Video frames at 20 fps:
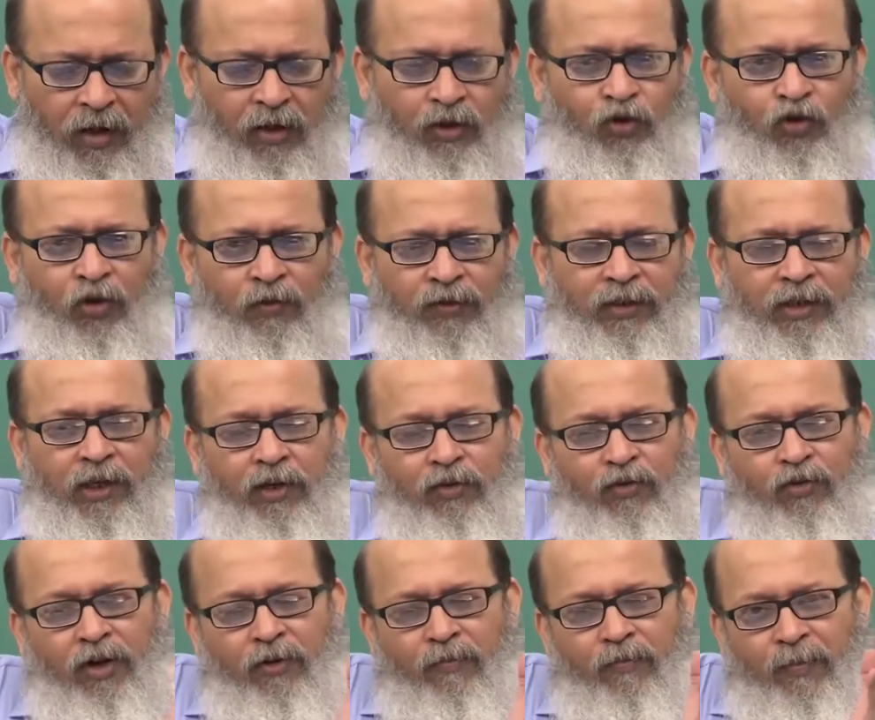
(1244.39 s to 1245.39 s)
So, obviously, you
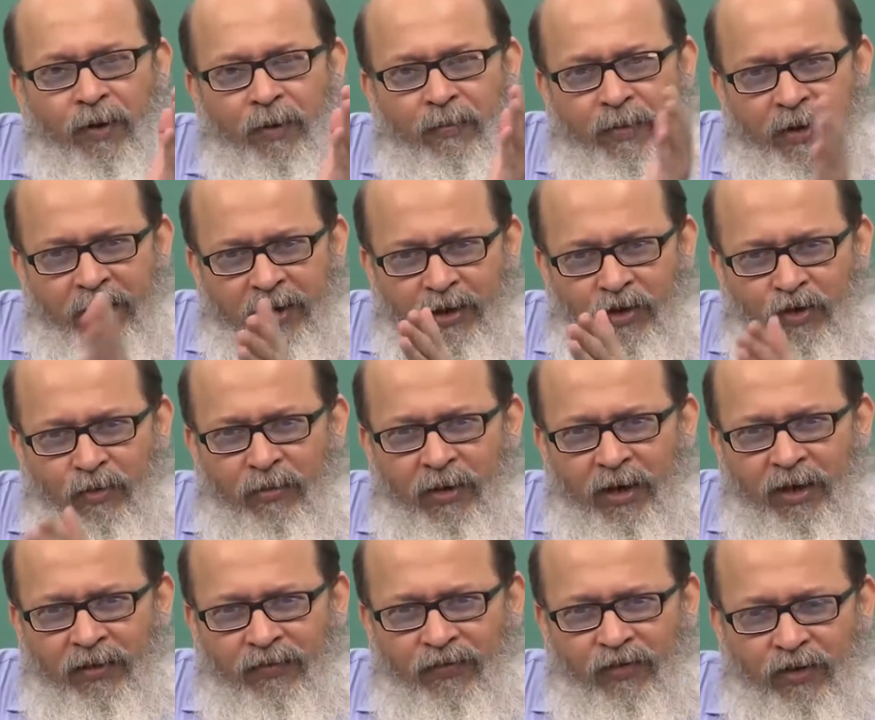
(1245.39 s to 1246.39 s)
would have prepared your
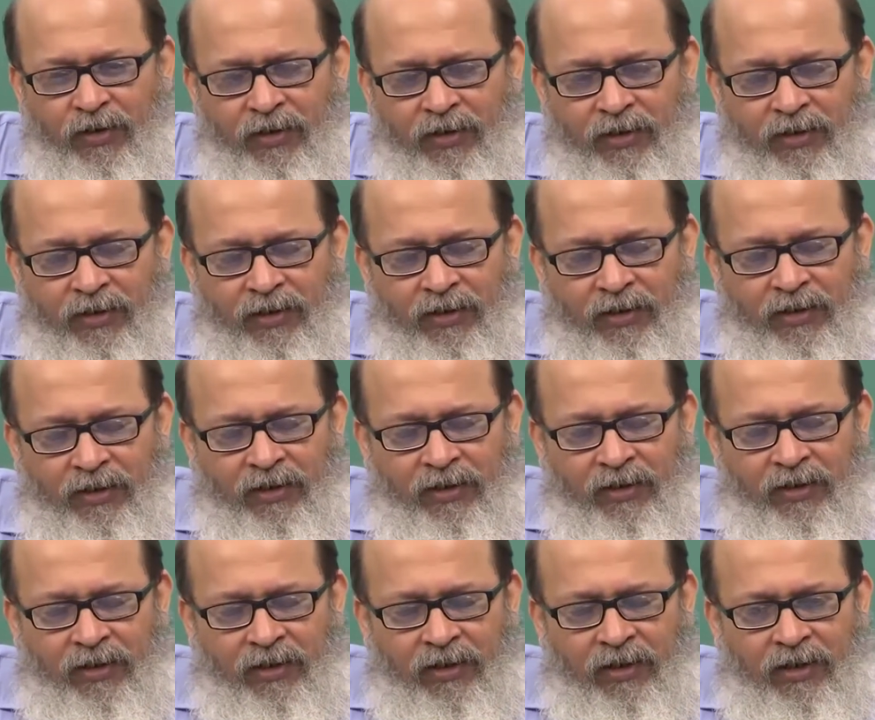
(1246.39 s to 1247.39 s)
mind for it.
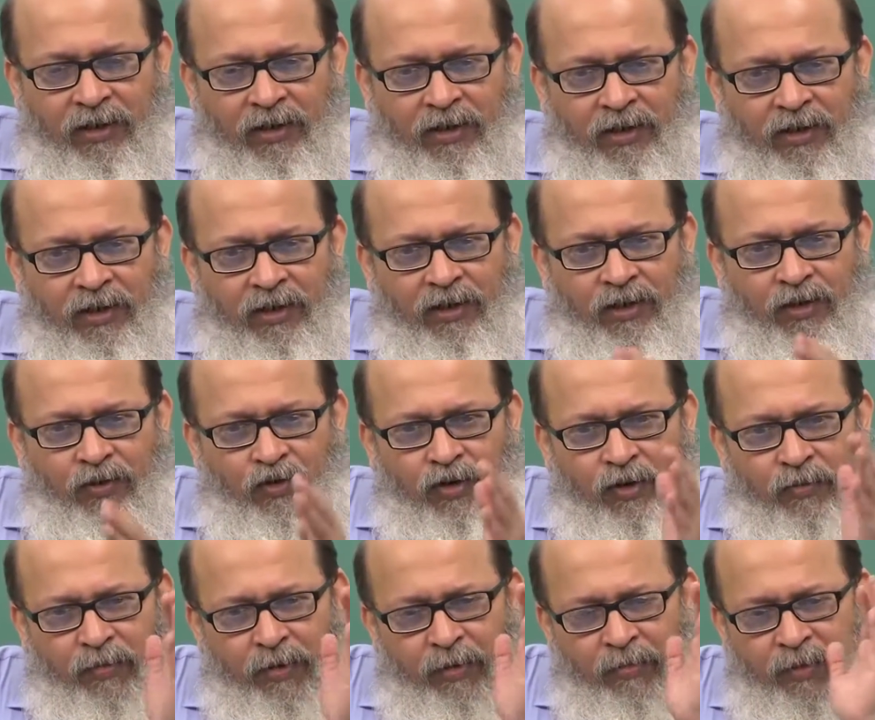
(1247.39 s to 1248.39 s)
You would
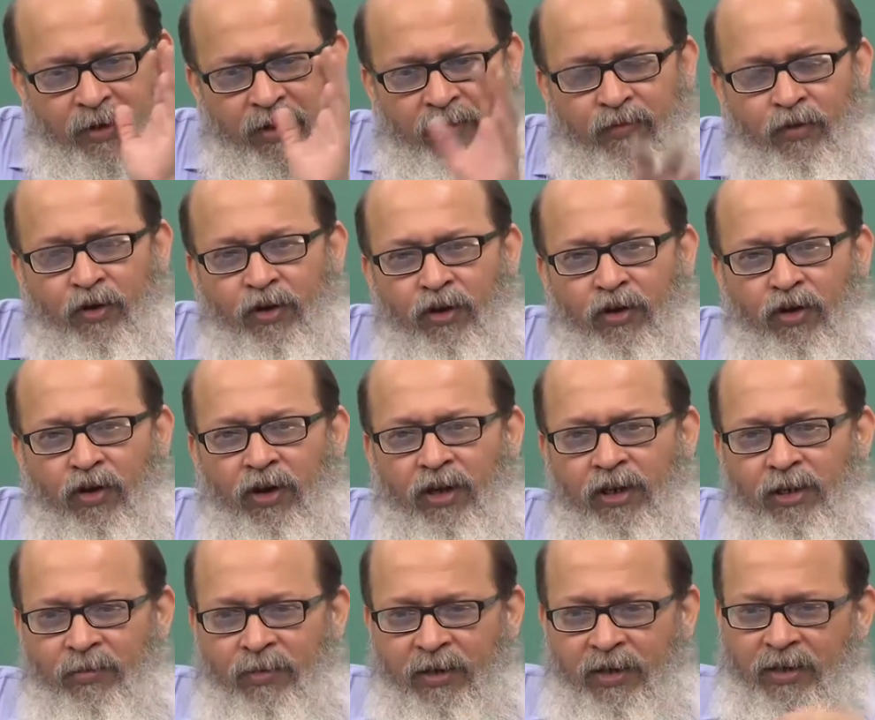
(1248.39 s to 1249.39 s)
have prepared for your
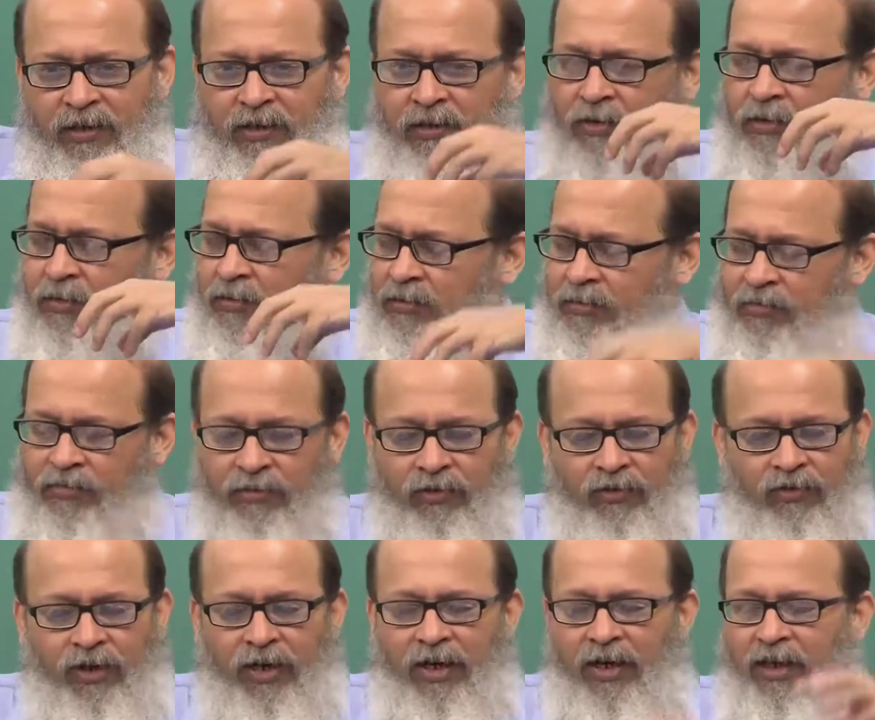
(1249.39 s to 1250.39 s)
knowledge base, your
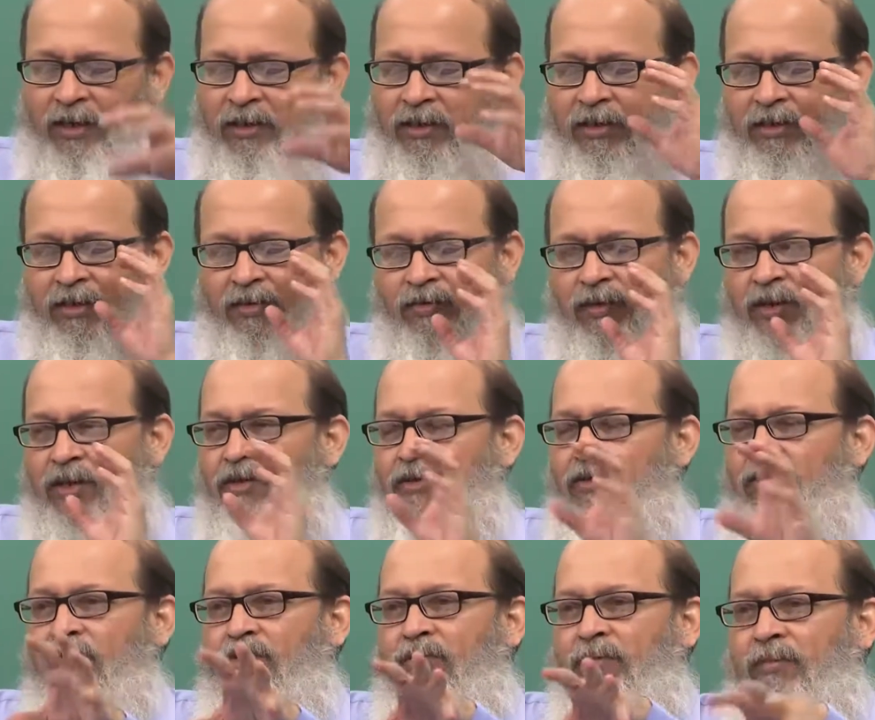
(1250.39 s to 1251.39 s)
dress and the way you are
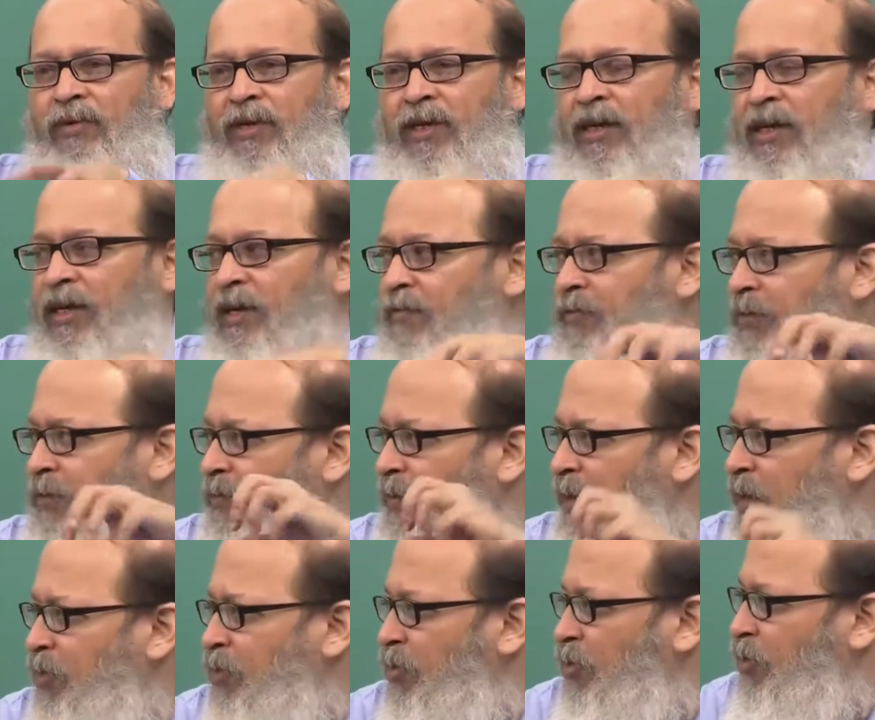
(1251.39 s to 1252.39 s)
going to behave, the
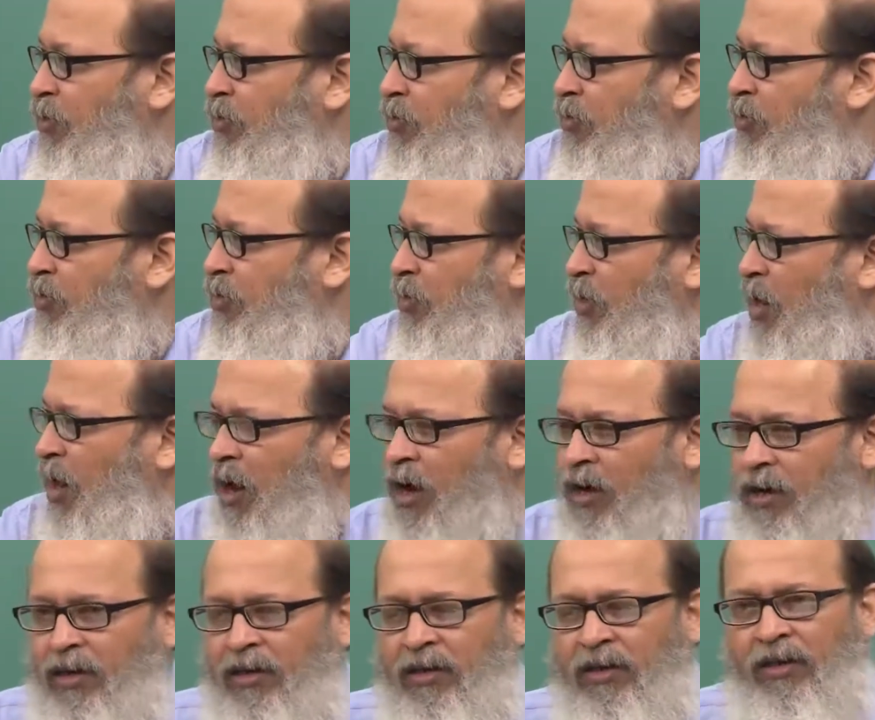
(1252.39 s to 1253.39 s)
way you are going to
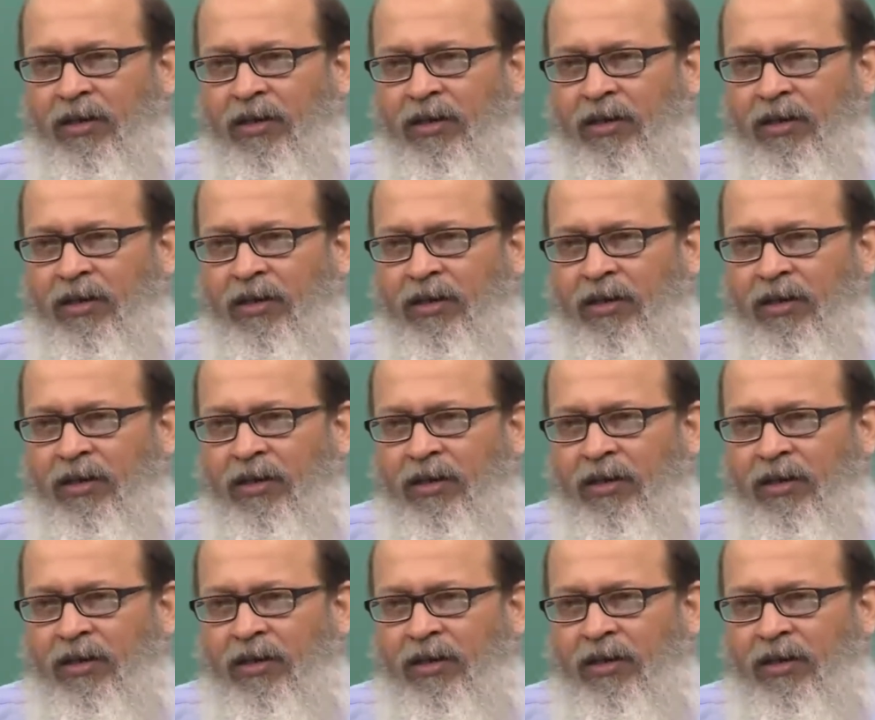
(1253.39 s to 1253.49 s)
talk.